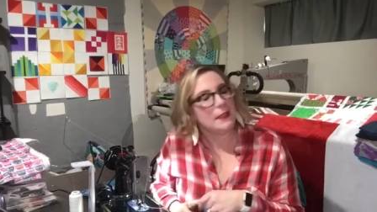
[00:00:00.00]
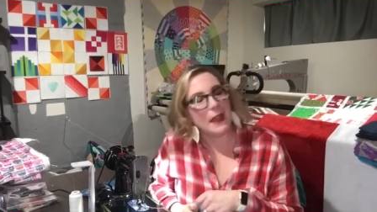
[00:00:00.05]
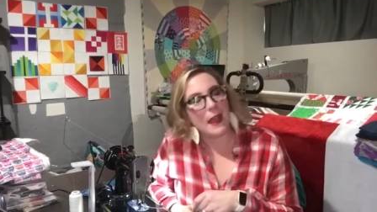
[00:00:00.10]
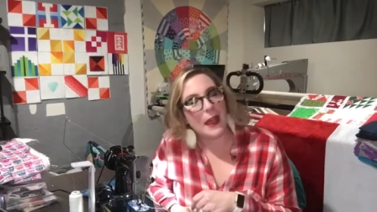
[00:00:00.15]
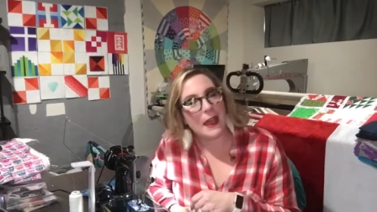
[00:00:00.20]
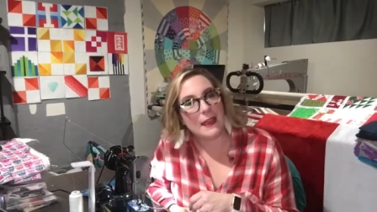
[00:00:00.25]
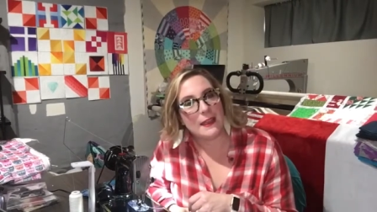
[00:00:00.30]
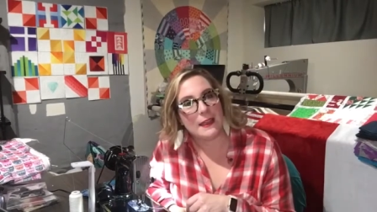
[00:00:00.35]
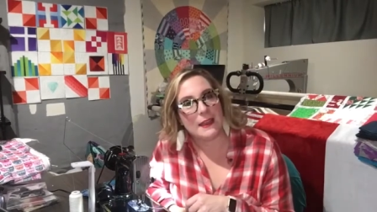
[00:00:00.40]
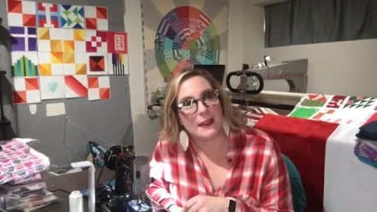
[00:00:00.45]

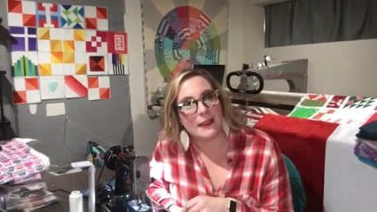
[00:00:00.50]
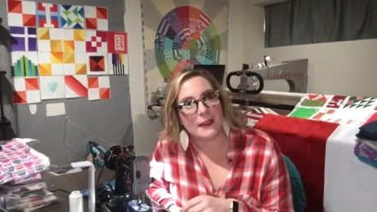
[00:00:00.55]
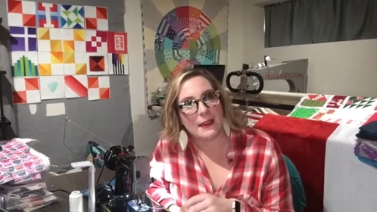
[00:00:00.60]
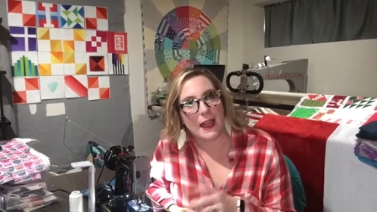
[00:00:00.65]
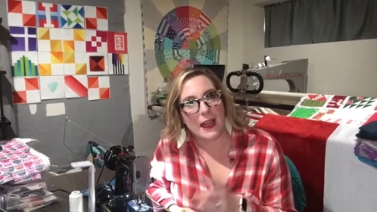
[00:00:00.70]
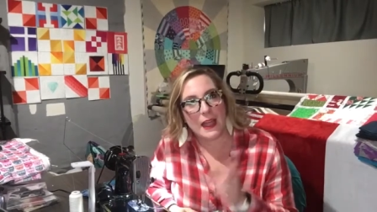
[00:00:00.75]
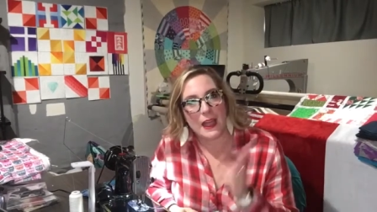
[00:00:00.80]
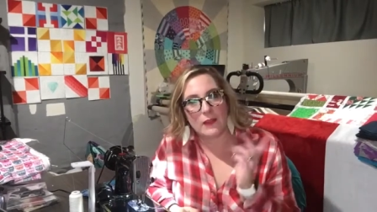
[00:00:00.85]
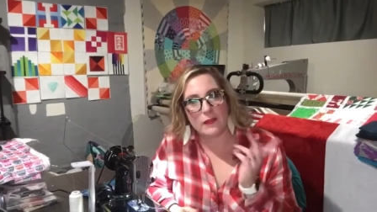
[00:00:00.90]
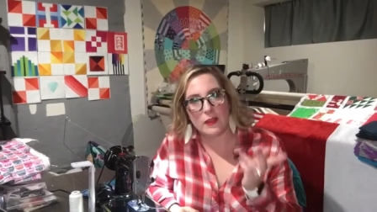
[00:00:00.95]
I
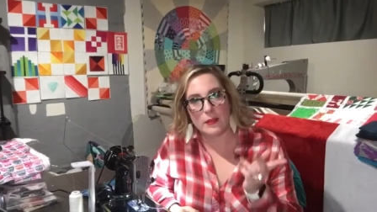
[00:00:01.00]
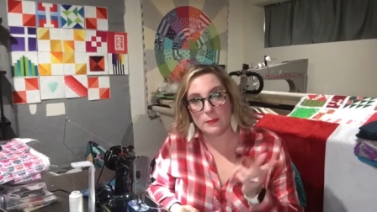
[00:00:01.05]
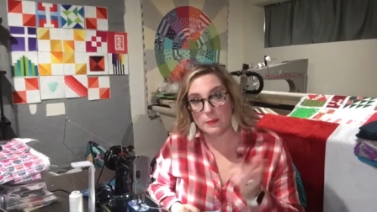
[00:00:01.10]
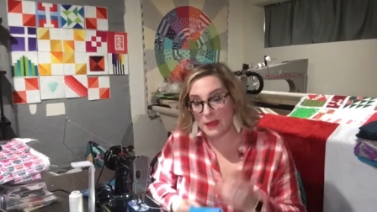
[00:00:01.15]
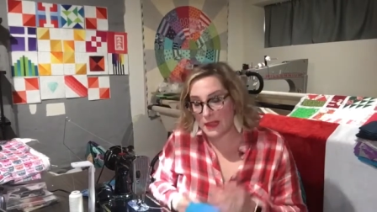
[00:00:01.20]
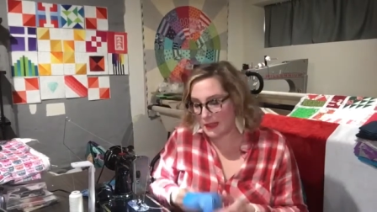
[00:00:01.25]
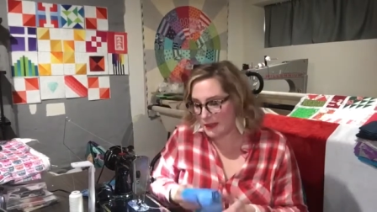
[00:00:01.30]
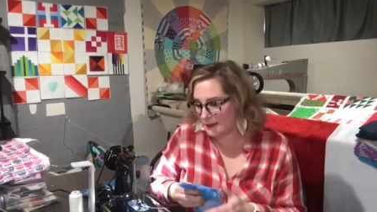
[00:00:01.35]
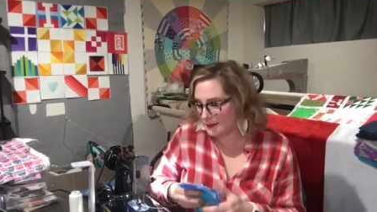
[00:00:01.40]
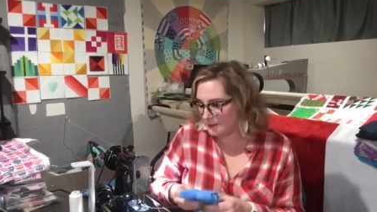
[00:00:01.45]
haven't
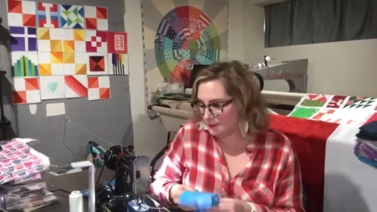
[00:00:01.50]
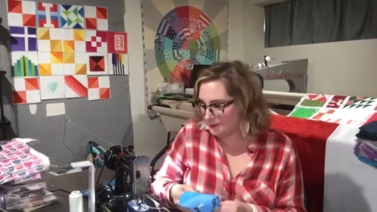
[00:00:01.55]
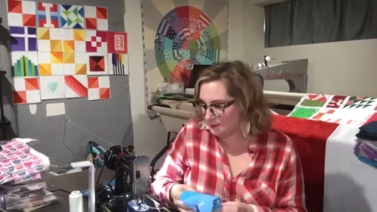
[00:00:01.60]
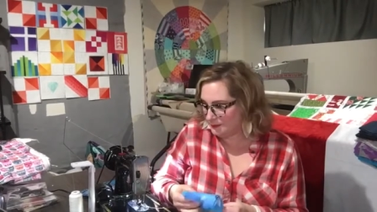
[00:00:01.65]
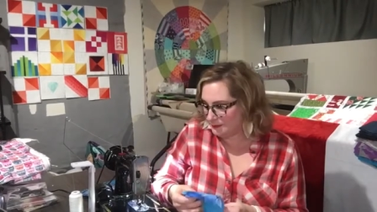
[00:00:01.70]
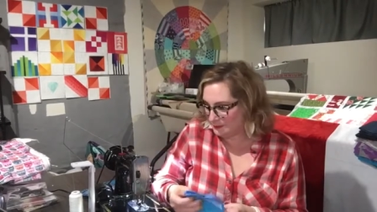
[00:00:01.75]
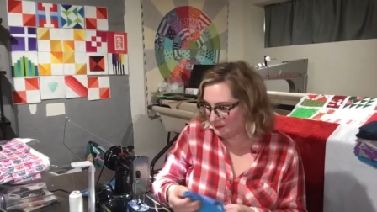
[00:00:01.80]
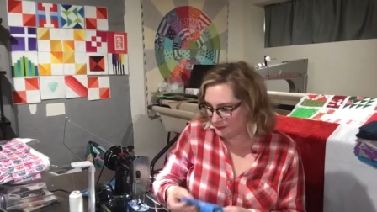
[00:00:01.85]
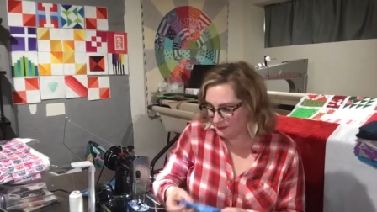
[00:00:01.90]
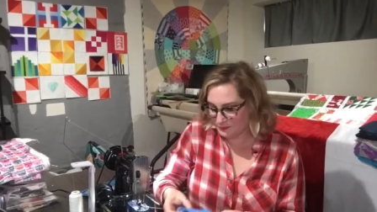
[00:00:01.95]
been
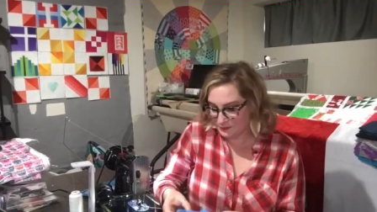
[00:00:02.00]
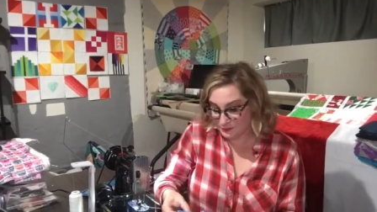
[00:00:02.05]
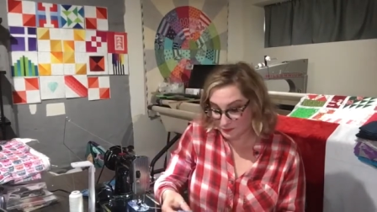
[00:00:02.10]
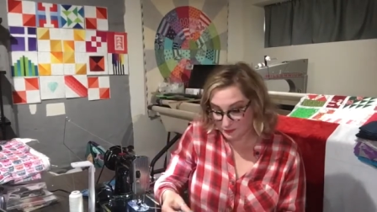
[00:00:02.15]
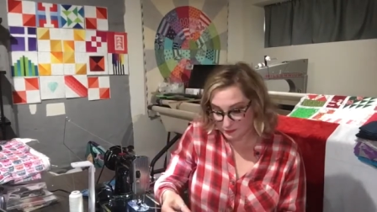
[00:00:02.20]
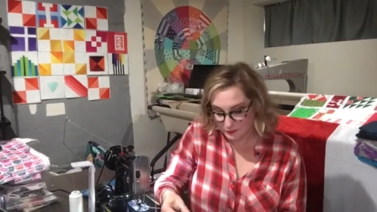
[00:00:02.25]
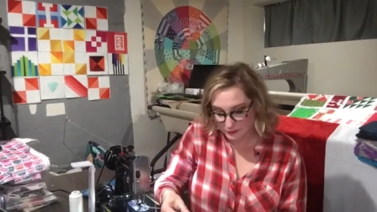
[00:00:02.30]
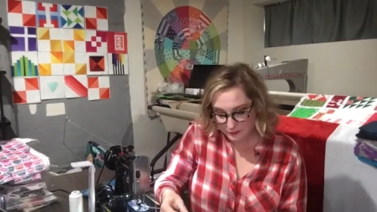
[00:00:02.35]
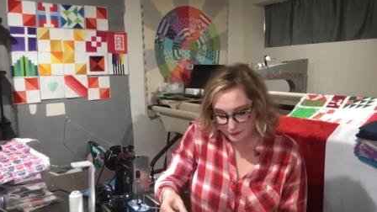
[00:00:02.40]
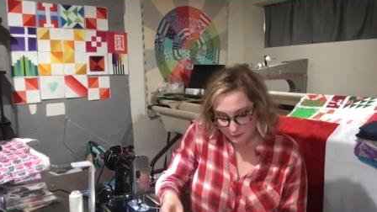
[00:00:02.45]

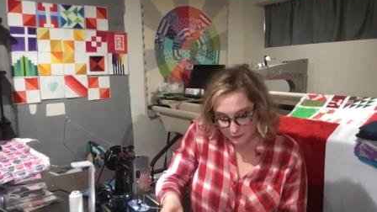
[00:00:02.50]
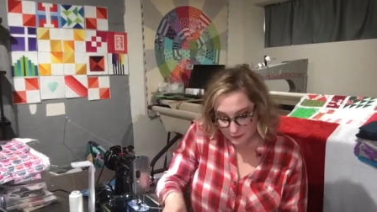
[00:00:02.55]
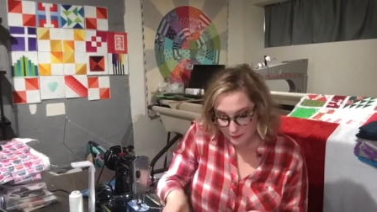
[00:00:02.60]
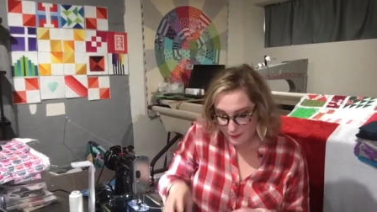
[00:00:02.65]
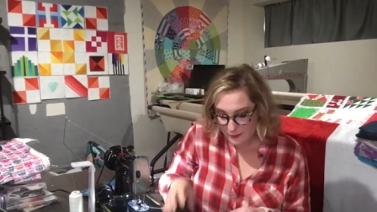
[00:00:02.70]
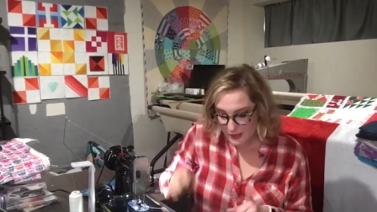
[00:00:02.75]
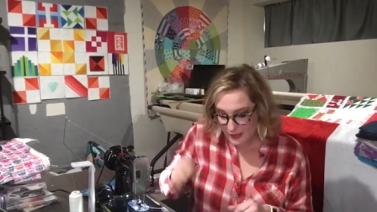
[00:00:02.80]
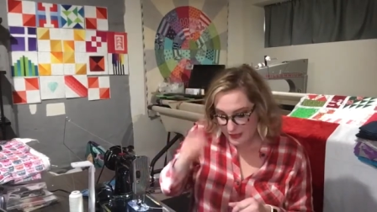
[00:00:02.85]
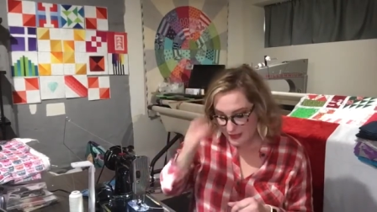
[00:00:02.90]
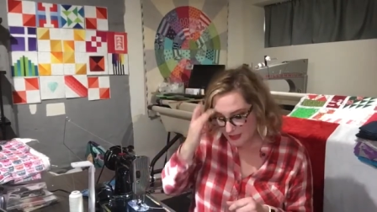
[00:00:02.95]

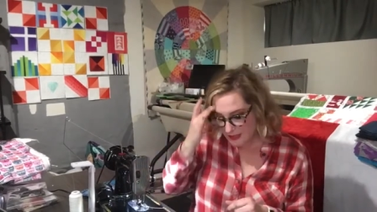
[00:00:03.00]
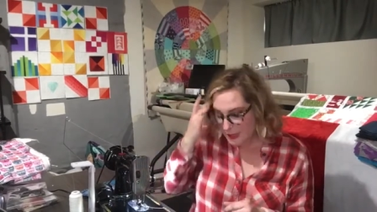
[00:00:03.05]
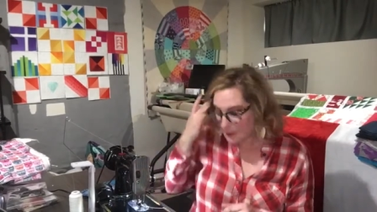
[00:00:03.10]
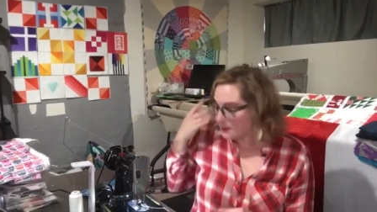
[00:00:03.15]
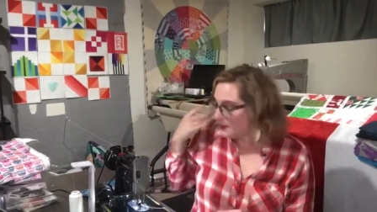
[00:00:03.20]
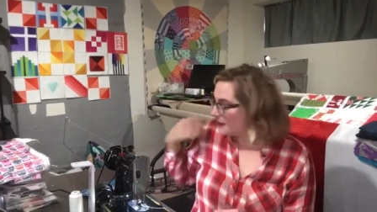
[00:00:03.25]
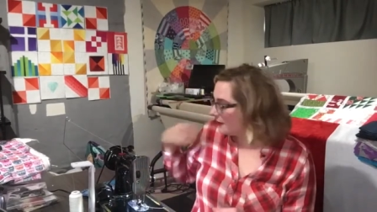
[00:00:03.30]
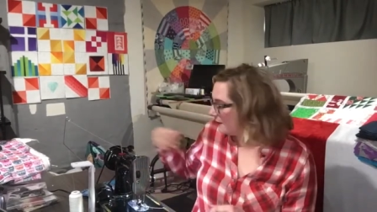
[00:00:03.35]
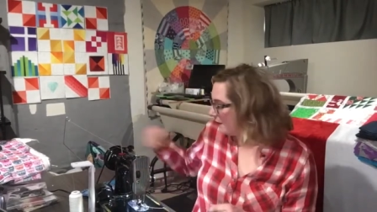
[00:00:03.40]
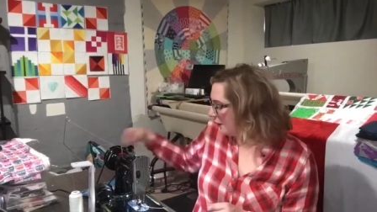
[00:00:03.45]

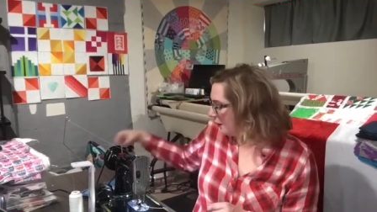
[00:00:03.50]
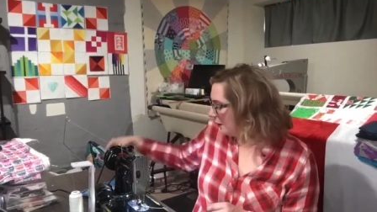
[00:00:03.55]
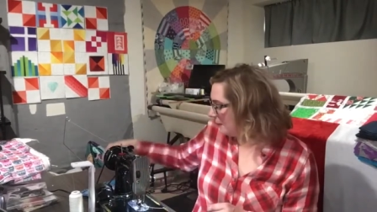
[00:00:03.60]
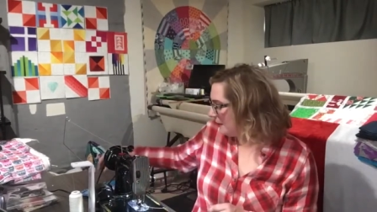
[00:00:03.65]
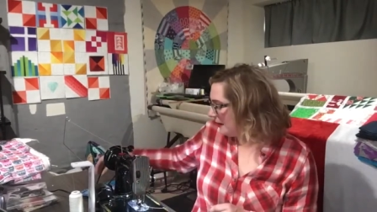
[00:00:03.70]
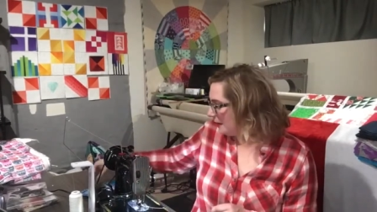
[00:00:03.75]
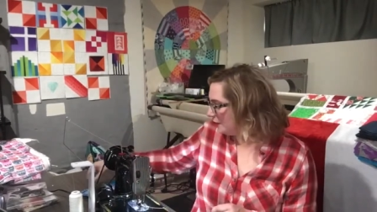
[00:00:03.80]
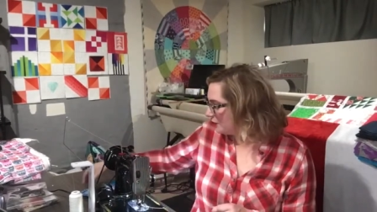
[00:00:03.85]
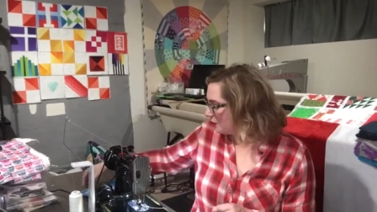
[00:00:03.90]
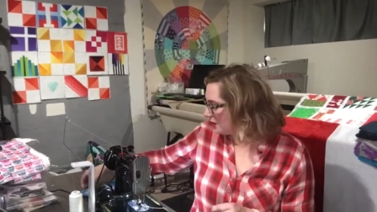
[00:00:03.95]
sipping very
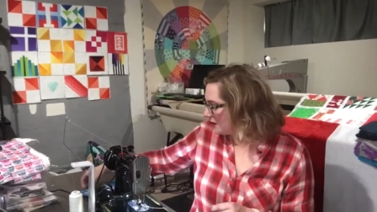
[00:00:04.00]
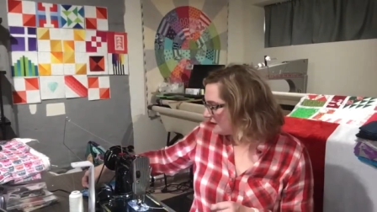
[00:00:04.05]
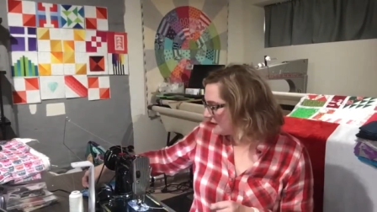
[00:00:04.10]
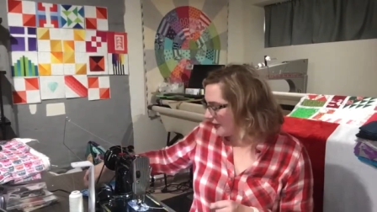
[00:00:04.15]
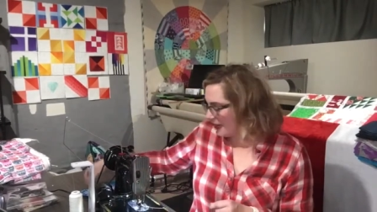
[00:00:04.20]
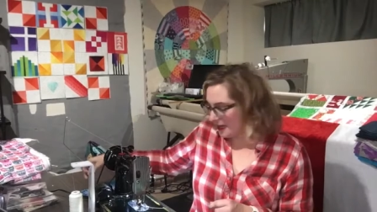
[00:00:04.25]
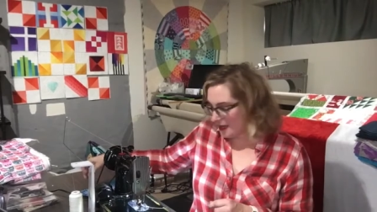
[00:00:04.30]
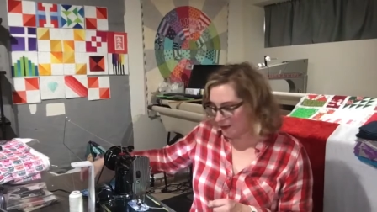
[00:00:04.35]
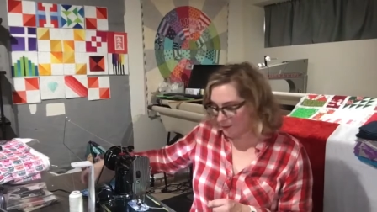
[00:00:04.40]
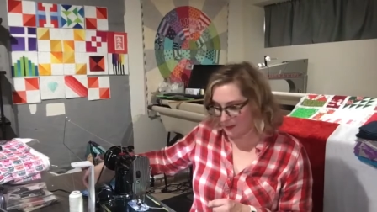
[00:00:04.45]
much because
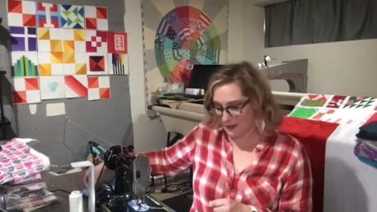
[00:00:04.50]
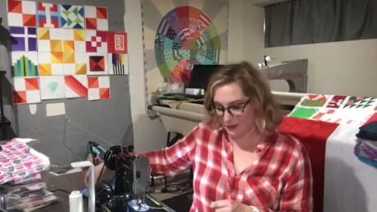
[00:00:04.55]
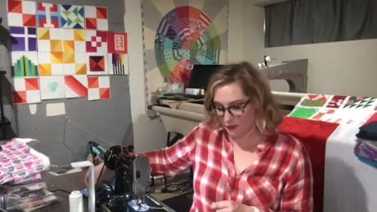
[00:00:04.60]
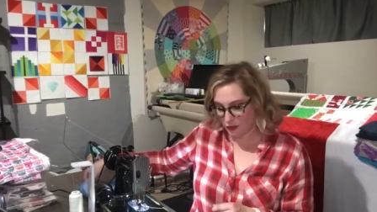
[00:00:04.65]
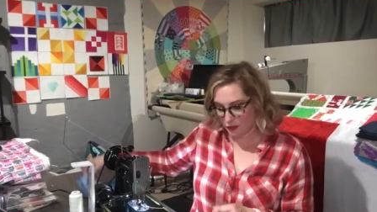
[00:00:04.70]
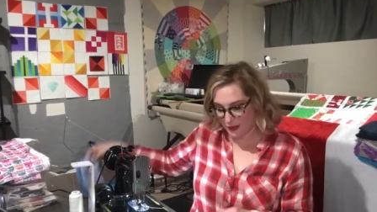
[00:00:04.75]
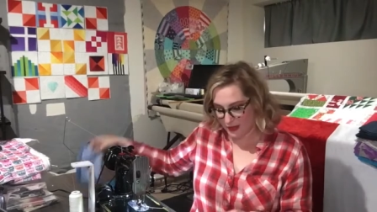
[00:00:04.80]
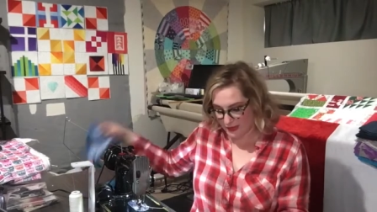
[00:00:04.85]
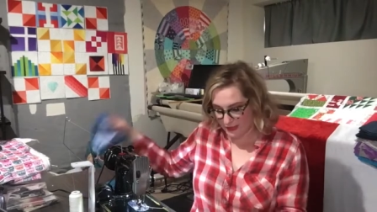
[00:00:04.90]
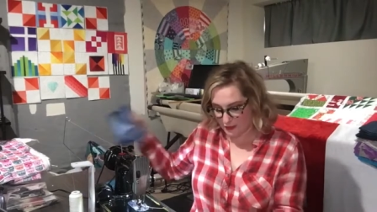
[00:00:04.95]
I have been
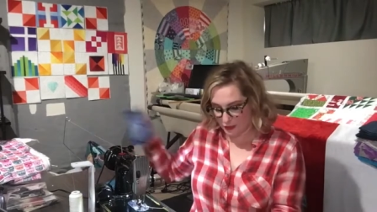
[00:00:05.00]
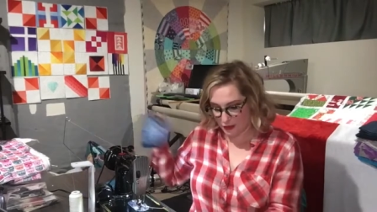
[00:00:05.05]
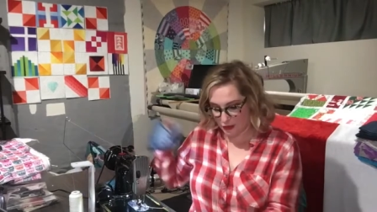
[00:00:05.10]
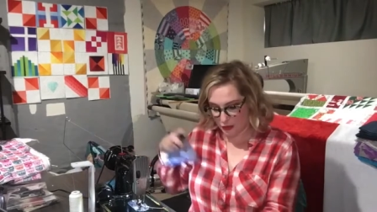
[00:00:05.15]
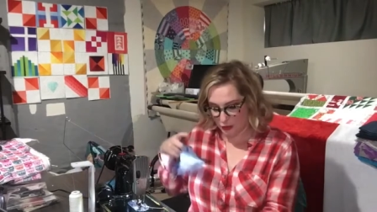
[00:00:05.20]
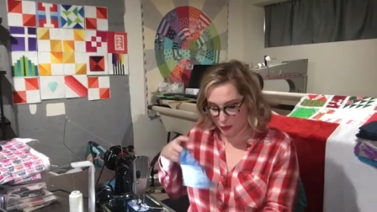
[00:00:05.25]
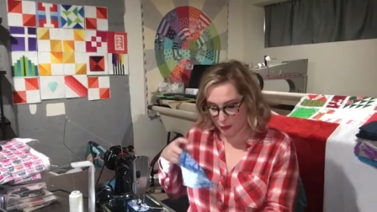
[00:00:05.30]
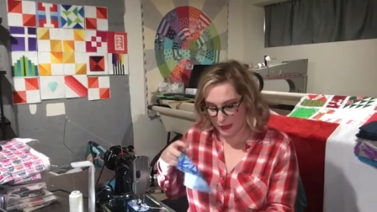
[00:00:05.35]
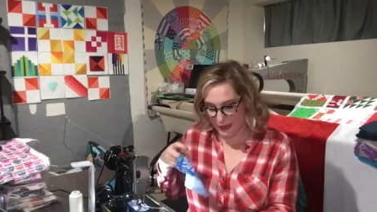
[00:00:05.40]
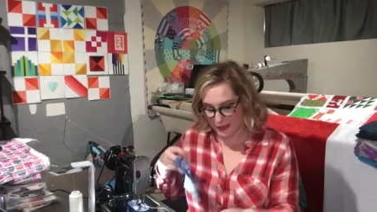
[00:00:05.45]
trying
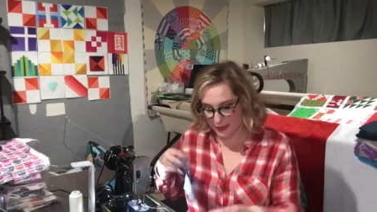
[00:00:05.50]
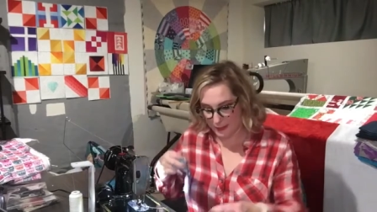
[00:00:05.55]
to